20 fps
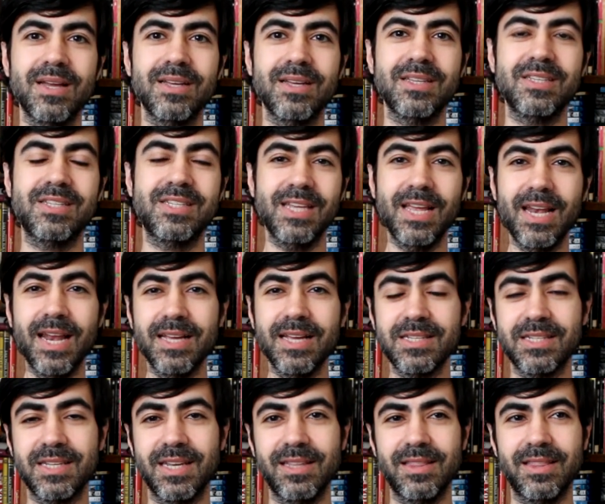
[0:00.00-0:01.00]
Cela
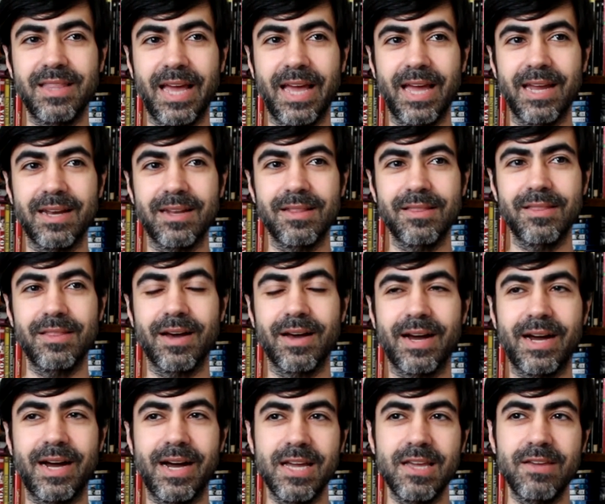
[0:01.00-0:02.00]
said that
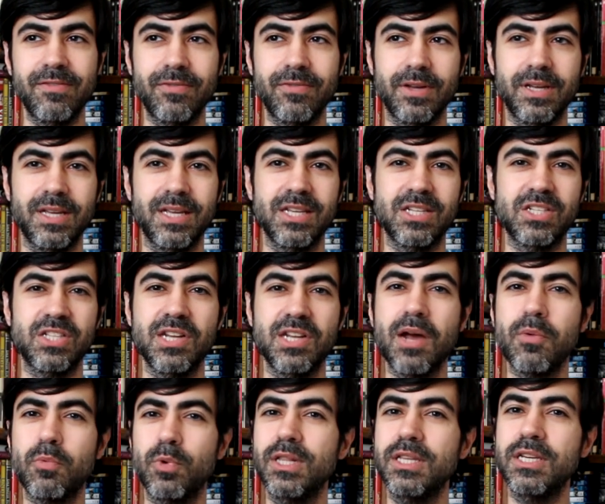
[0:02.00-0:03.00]
The Hive is
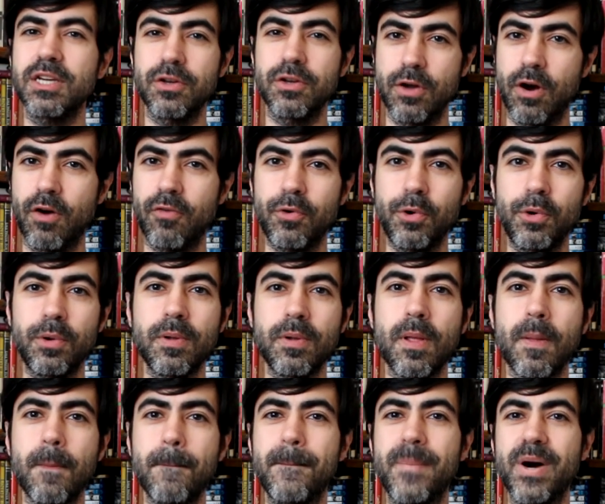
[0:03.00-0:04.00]
not really a novel,
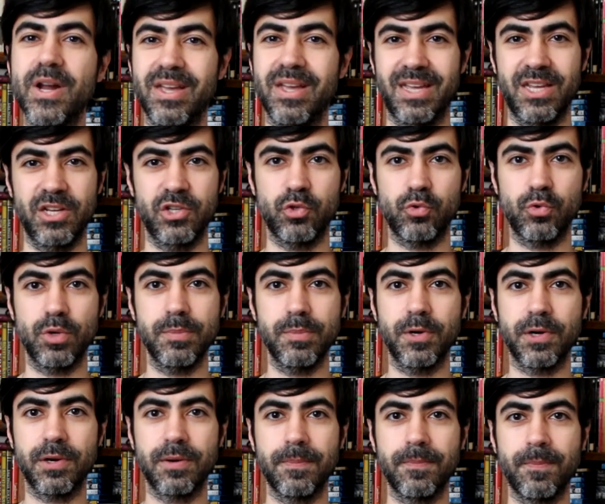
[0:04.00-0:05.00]
but a history
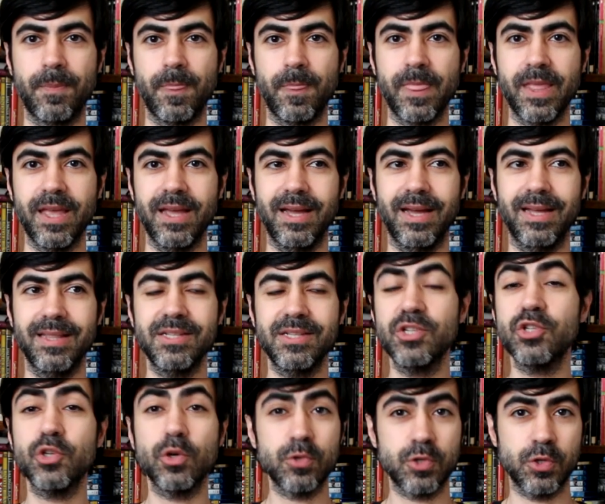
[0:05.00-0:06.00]
book. And this
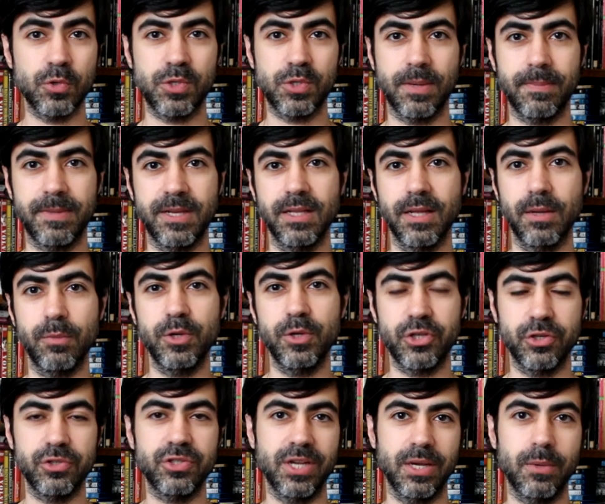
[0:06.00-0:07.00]
is also something that we
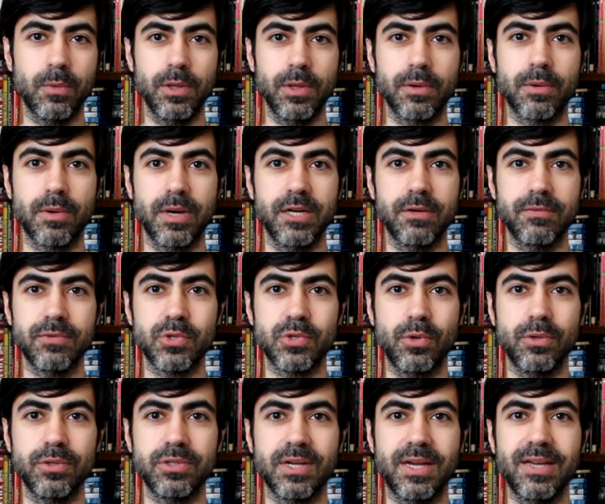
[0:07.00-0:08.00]
should take with a grain of
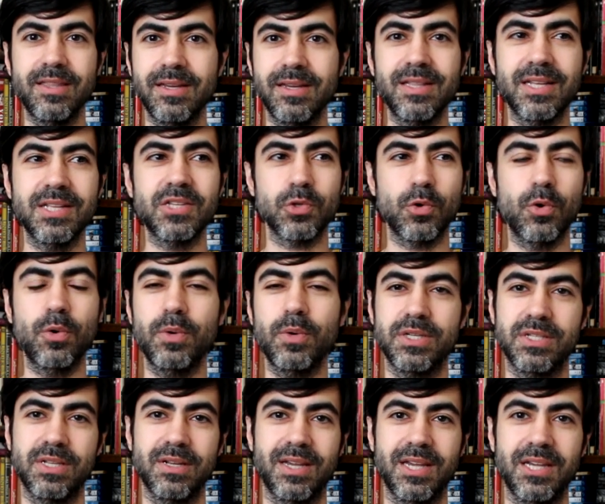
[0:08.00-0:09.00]
salt. I think that's
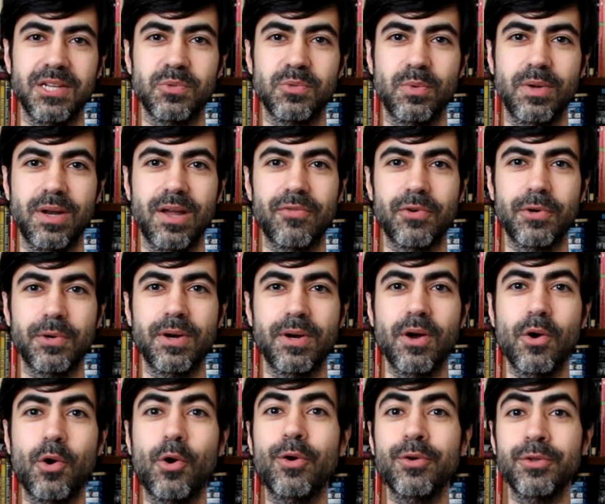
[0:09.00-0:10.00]
always the case whenever
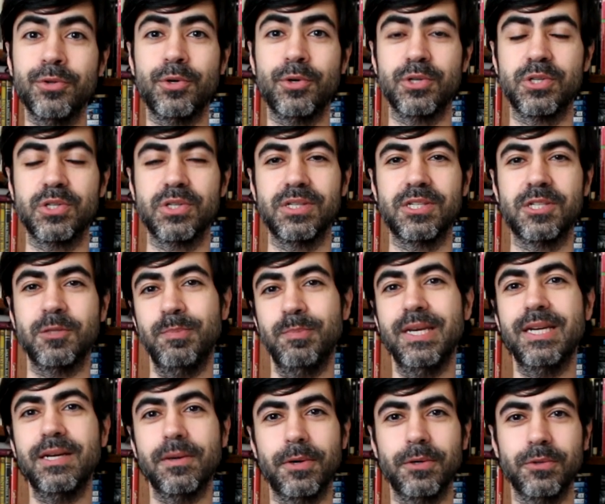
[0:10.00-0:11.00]
authors
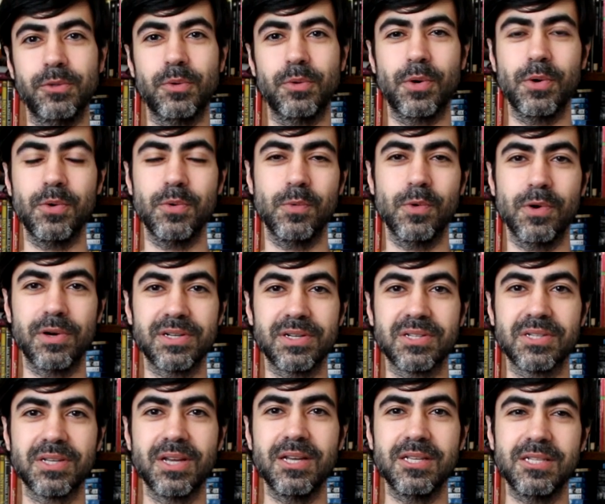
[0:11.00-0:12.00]
speak about their own
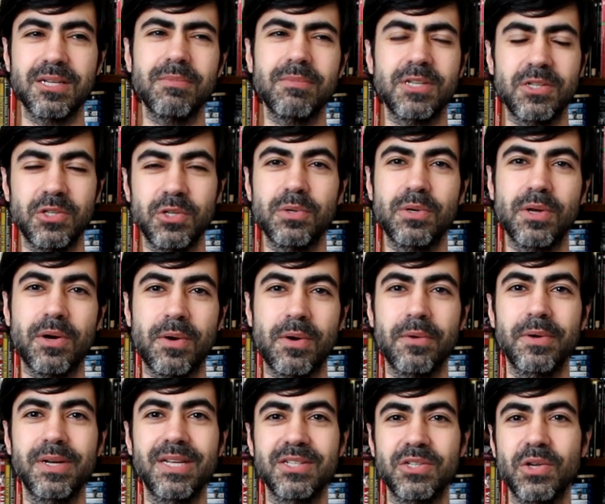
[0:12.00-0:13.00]
works. Sometimes you know
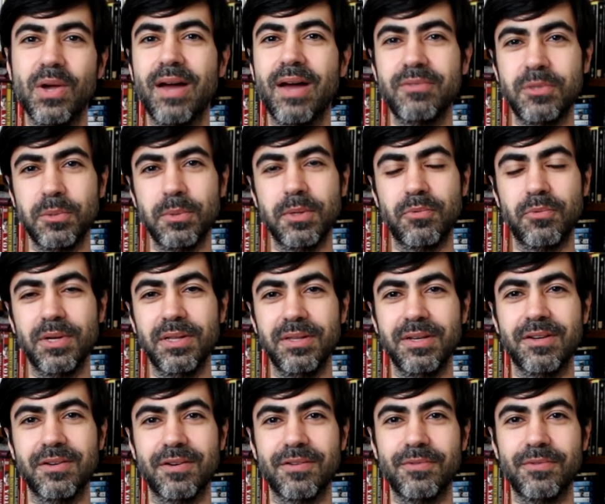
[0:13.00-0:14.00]
how it is. You have to be really
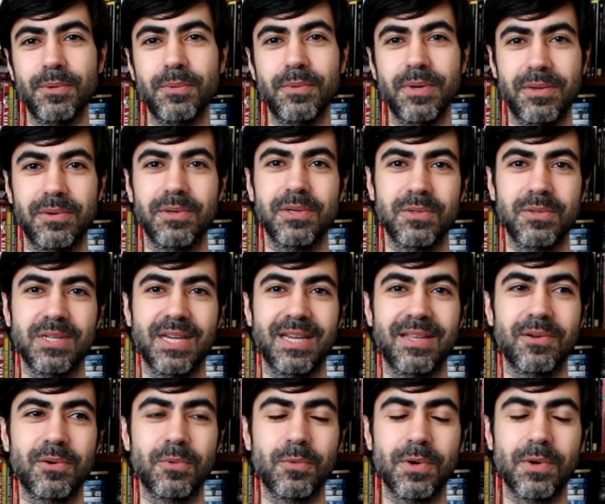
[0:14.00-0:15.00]
careful whether you take
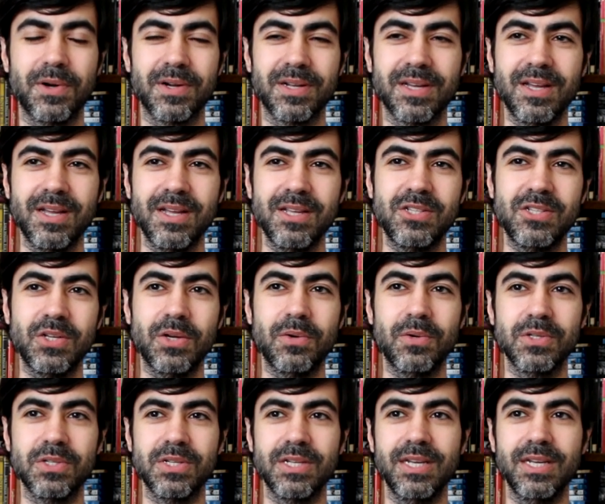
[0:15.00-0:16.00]
their word
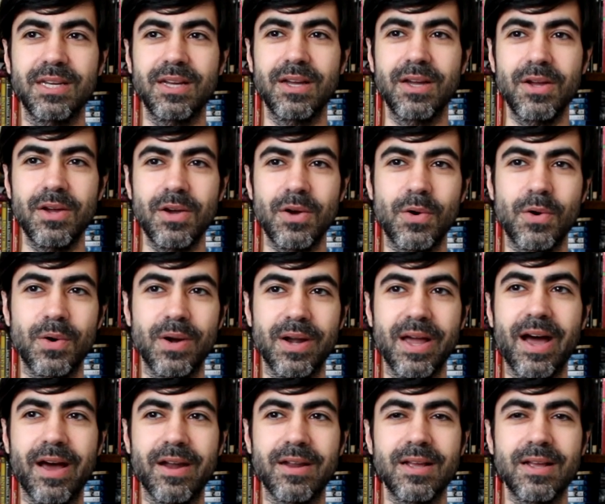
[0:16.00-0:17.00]
seriously or
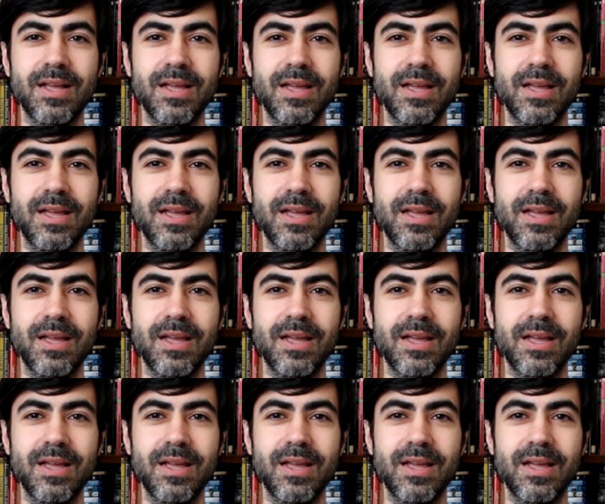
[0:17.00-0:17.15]
not.